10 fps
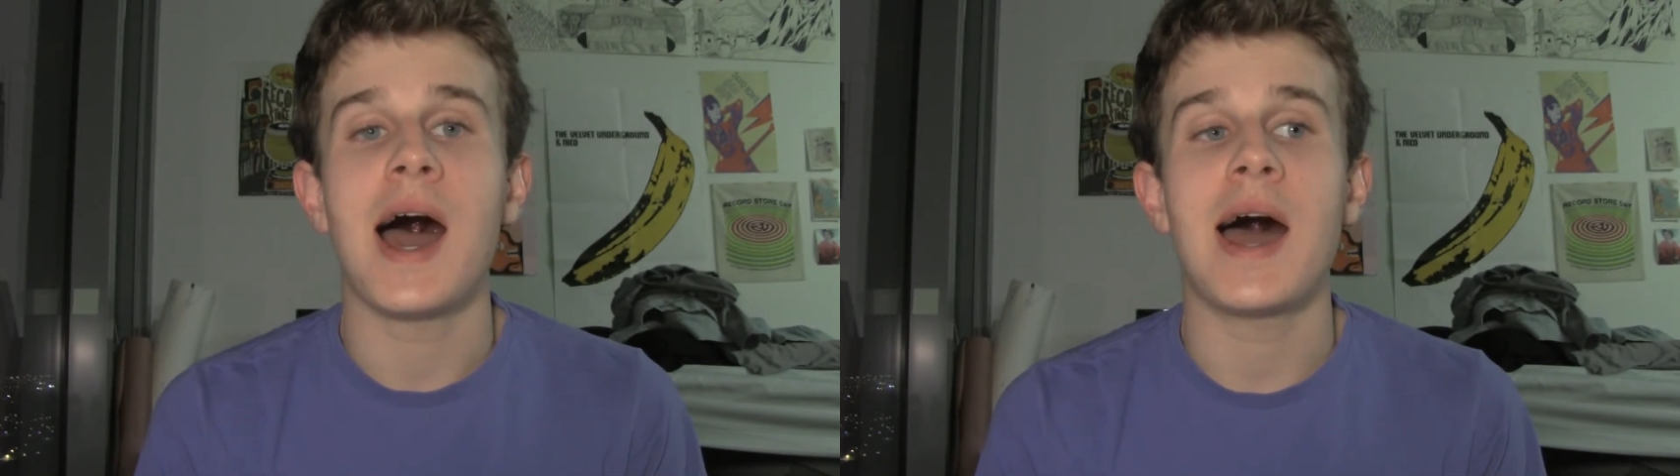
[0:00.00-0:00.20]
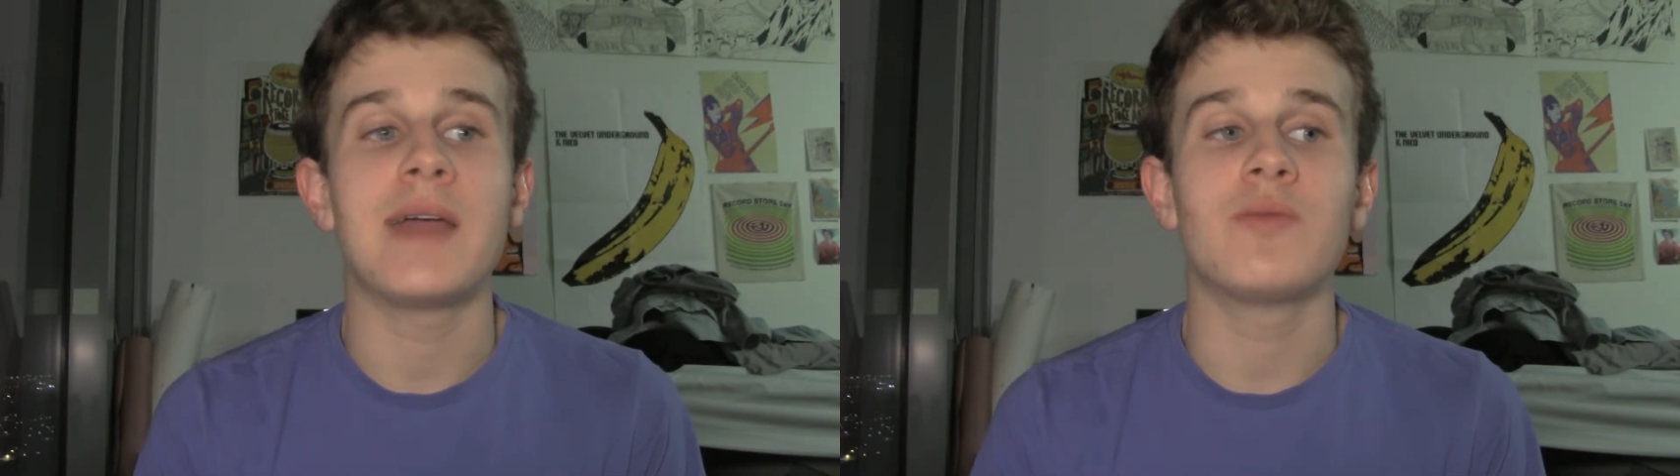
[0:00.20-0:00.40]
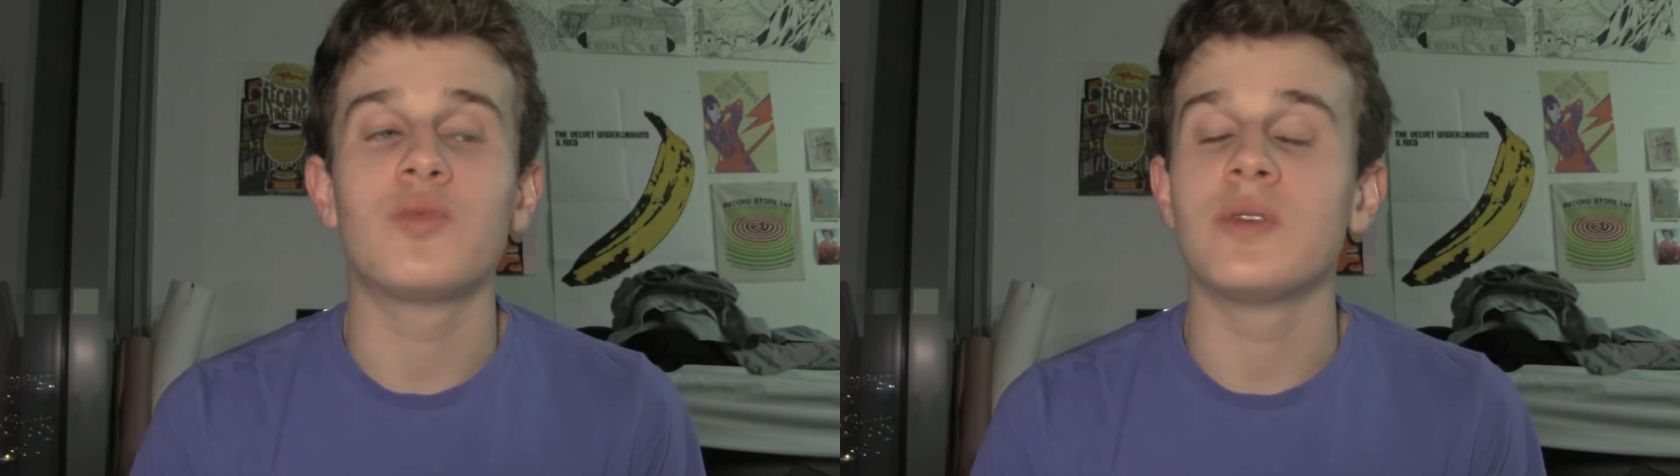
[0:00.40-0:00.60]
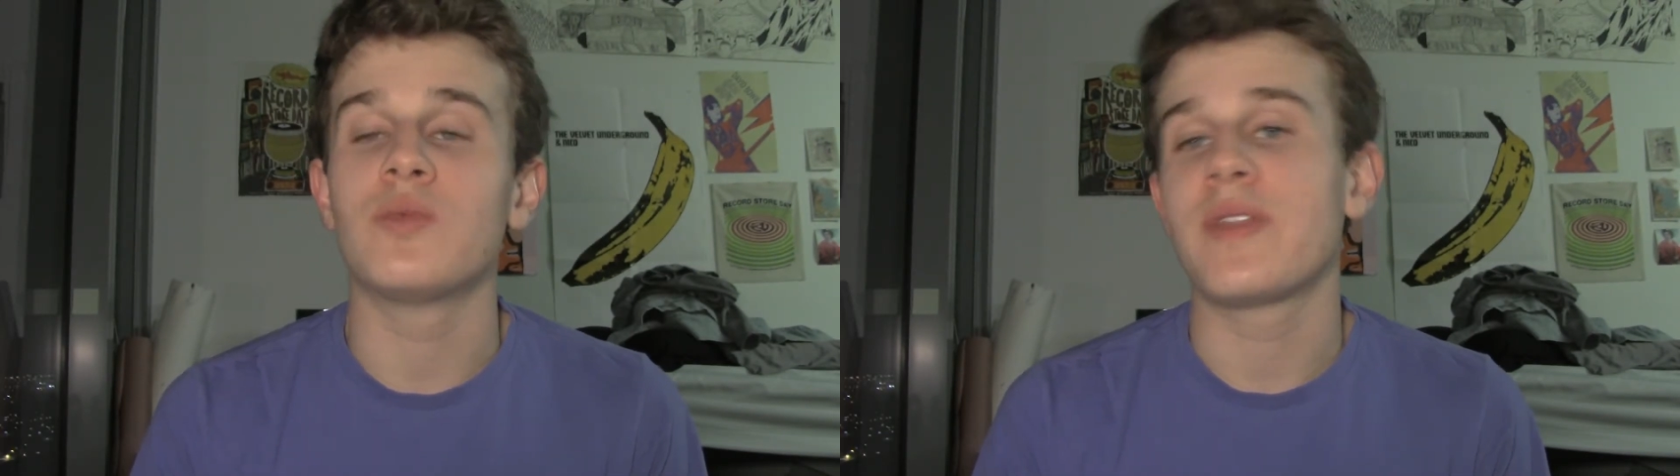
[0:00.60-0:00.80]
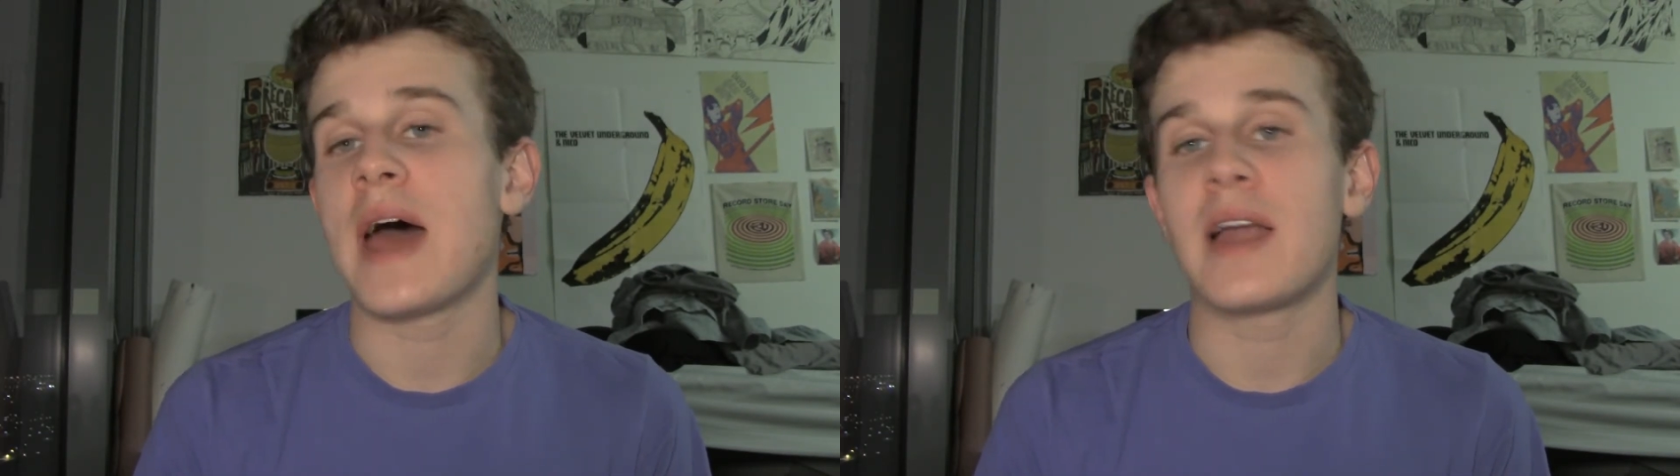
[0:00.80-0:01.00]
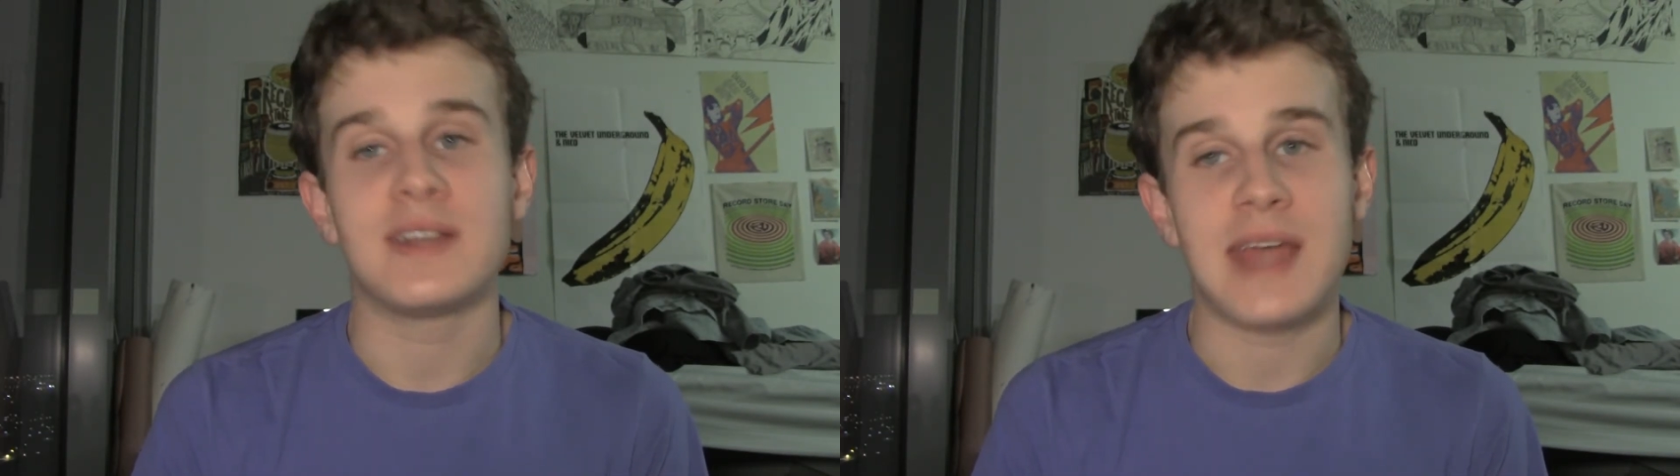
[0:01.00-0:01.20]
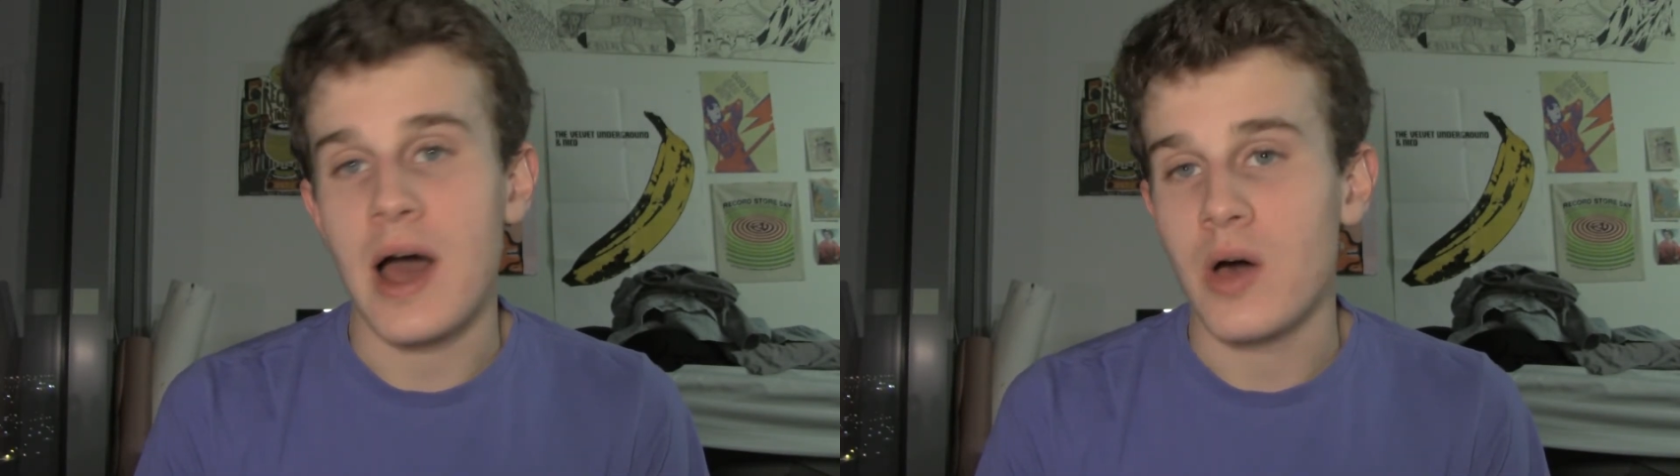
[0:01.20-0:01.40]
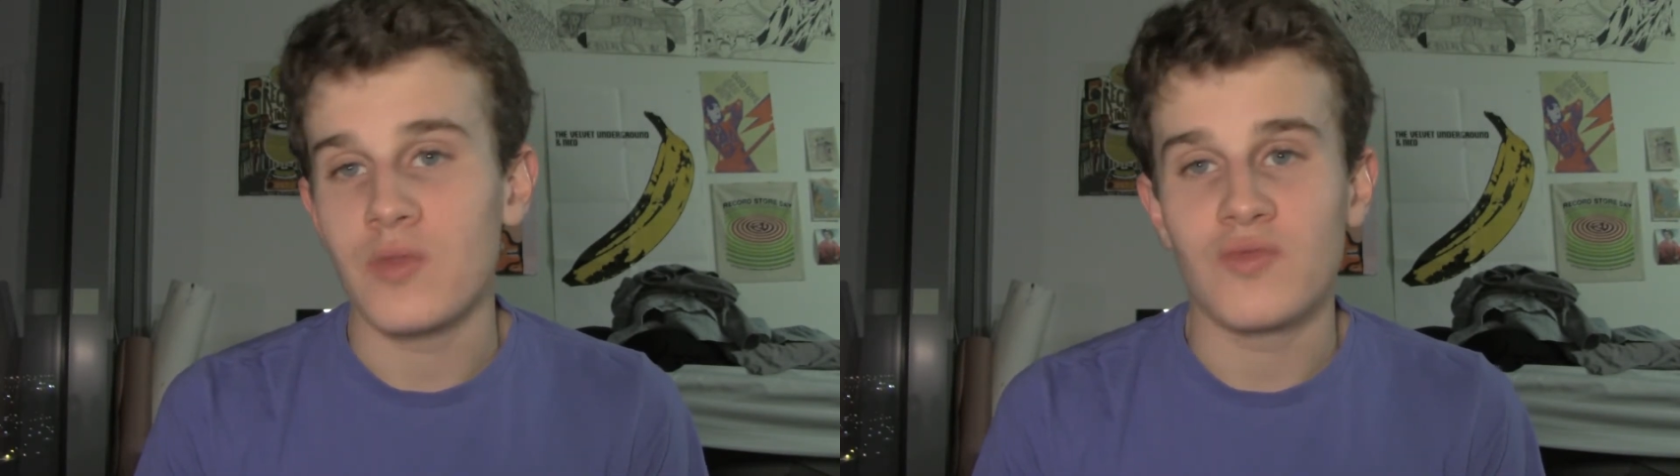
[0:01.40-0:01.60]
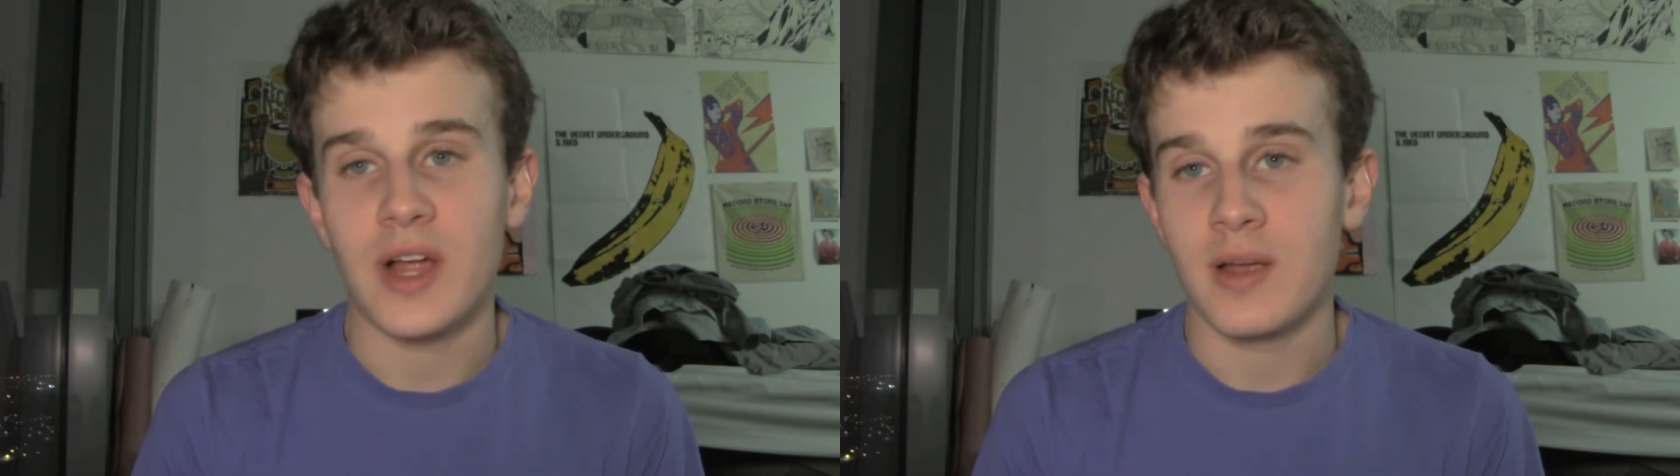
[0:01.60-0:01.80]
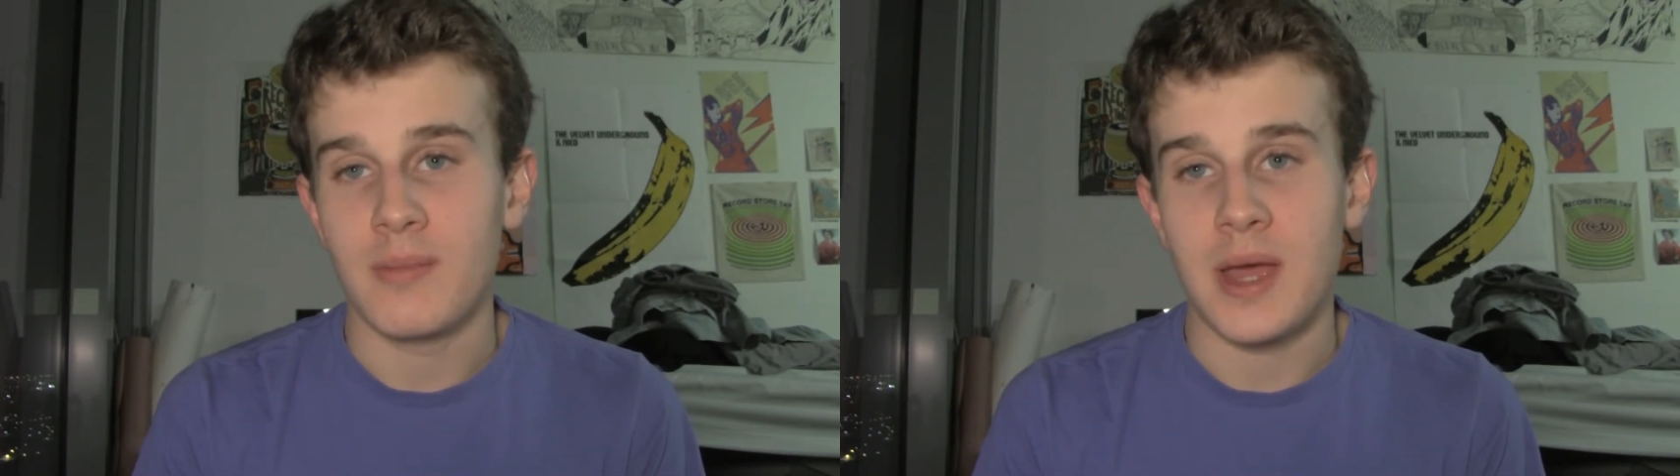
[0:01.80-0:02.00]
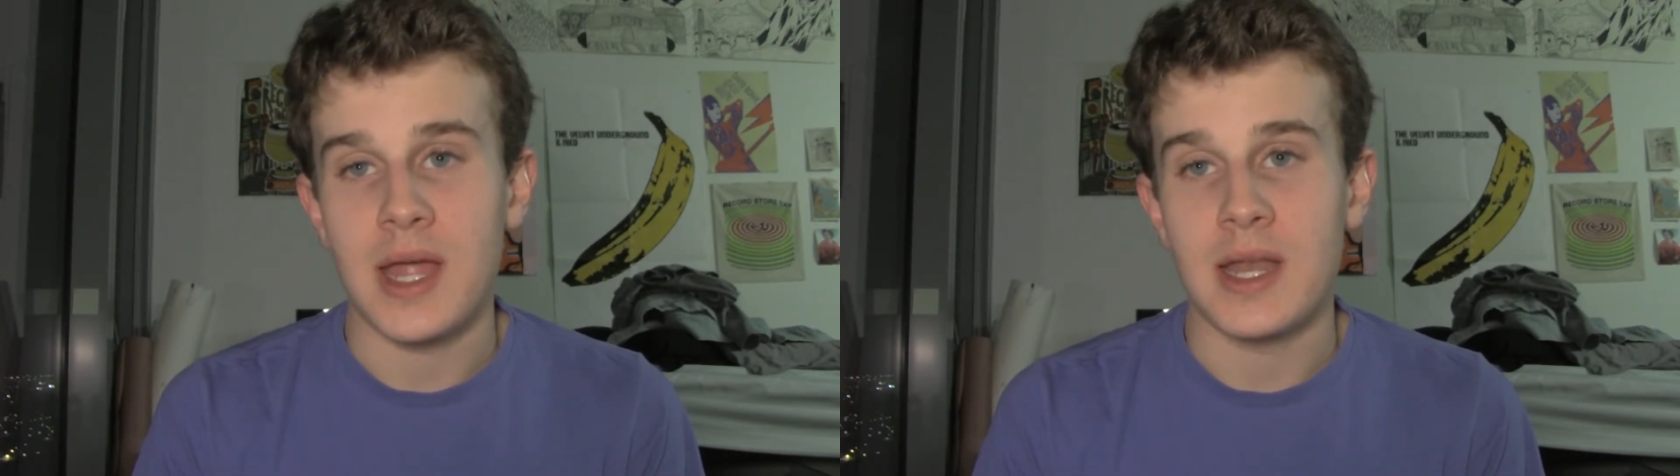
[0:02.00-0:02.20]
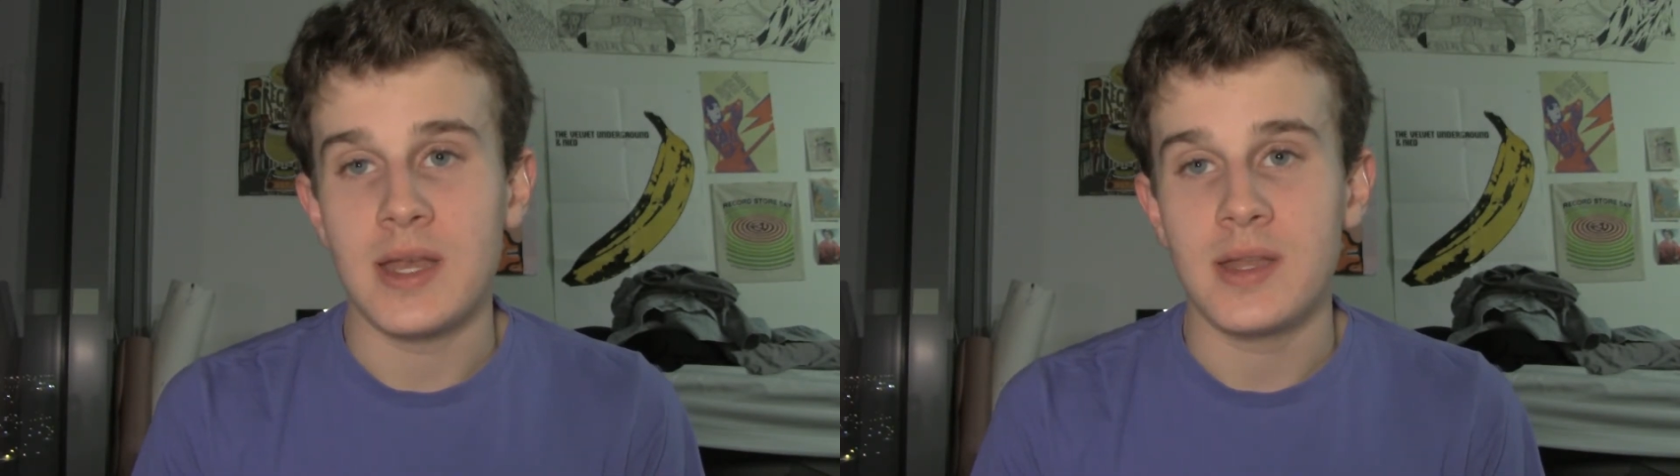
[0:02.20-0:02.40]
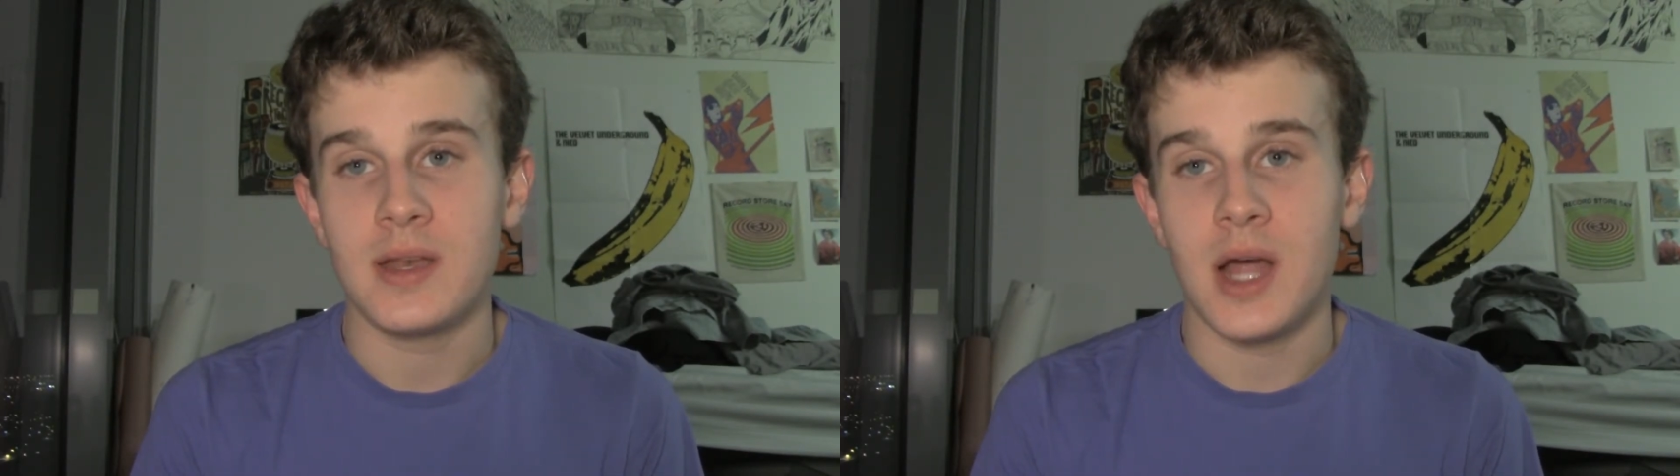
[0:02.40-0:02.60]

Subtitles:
I would without a doubt recommend